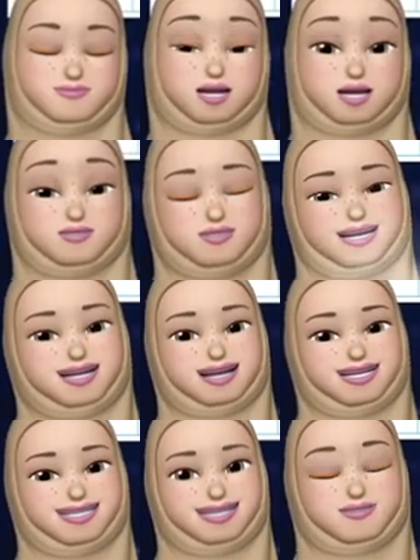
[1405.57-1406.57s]

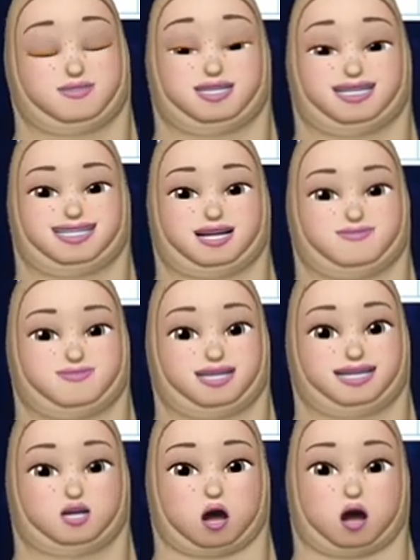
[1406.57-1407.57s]
What about the
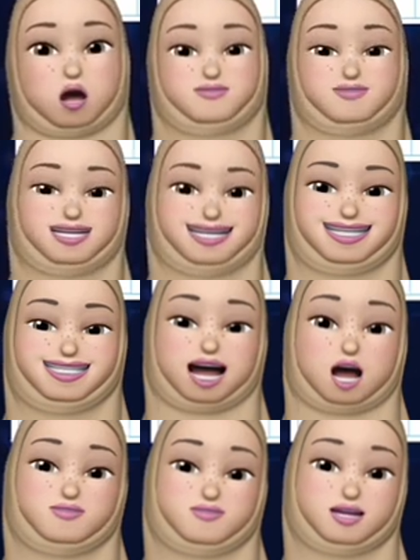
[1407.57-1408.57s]
example of weighted
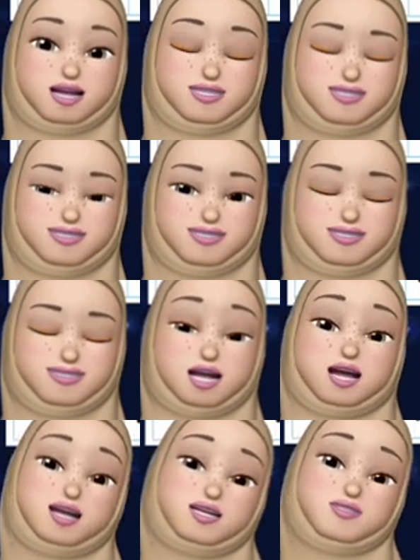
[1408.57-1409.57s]
graph? So
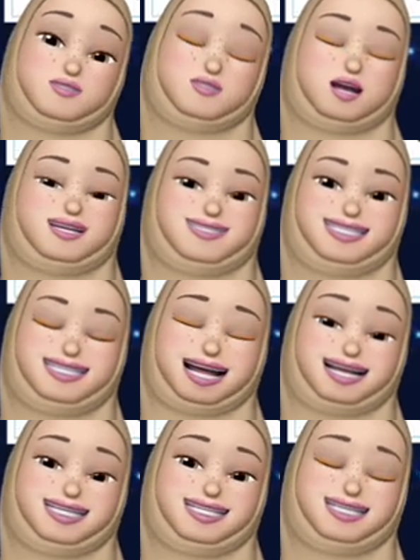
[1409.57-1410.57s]
the age
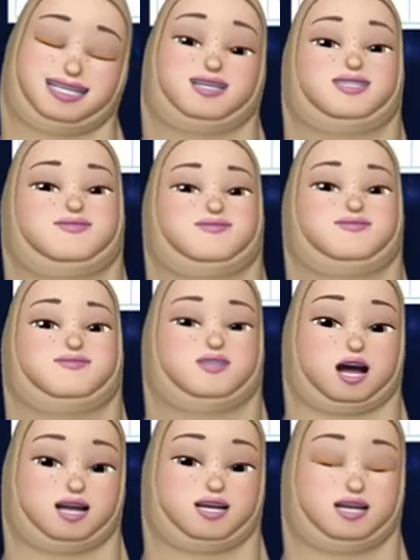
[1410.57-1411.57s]
represents
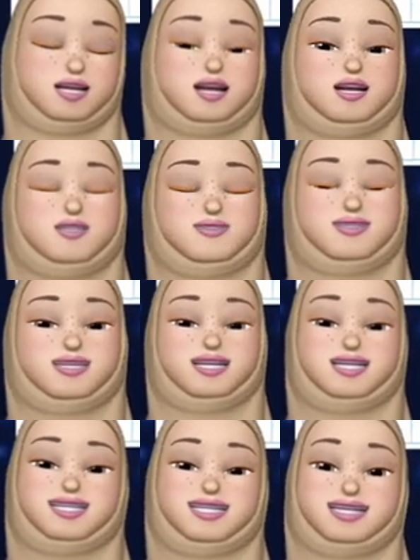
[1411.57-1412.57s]
distance between
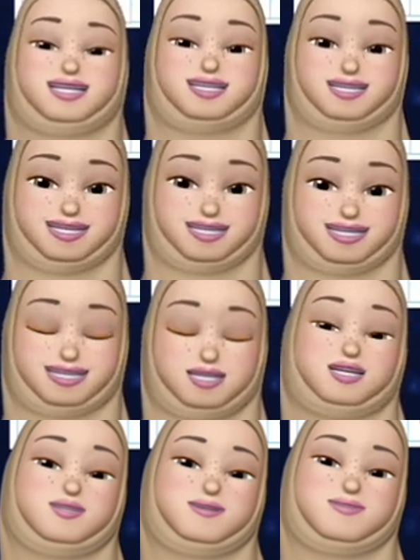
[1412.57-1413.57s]
two
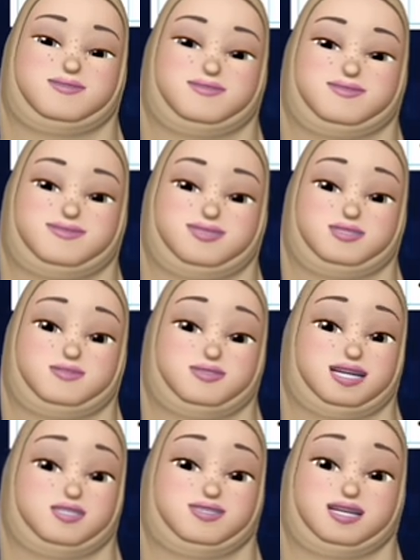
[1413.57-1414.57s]
cities, or
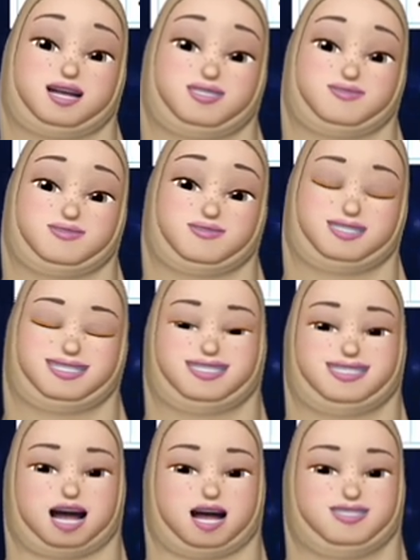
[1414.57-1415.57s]
traveling time, the
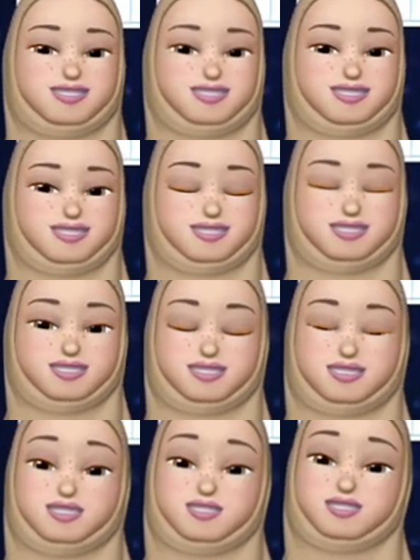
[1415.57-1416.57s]
current in
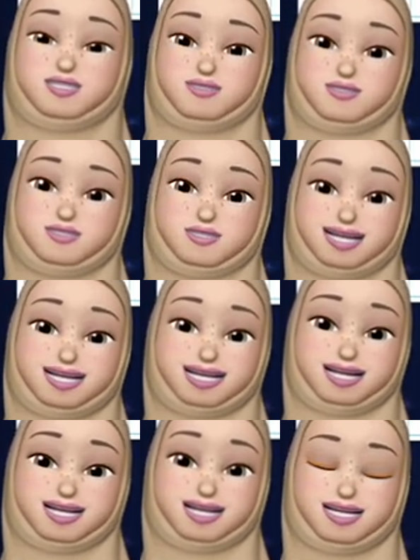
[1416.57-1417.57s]
an electrical
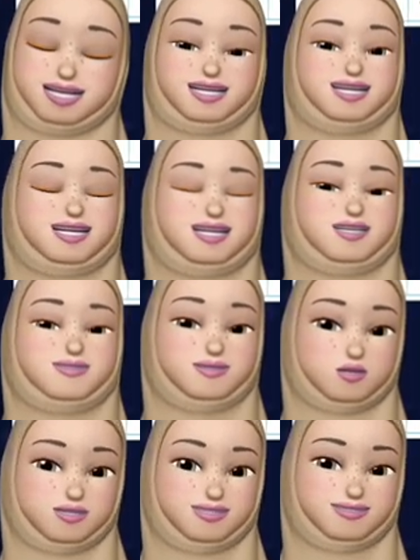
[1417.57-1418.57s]
circuit, or
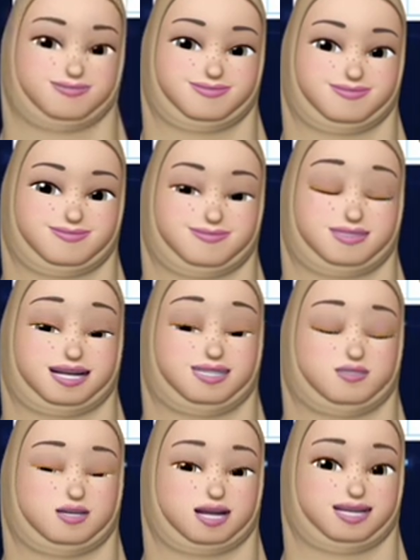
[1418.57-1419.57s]
cost. But
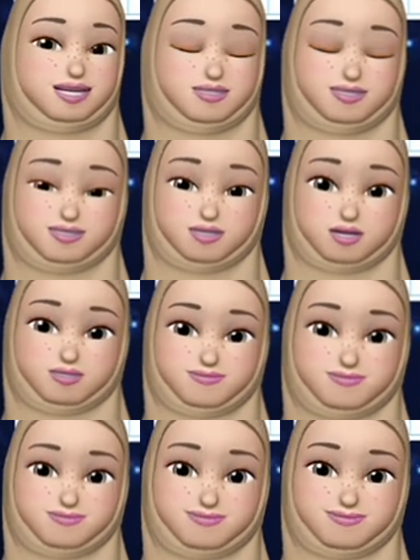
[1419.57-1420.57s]
for unweighted
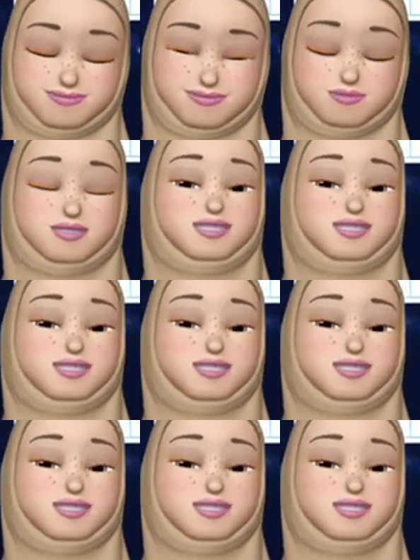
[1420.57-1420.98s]
graph,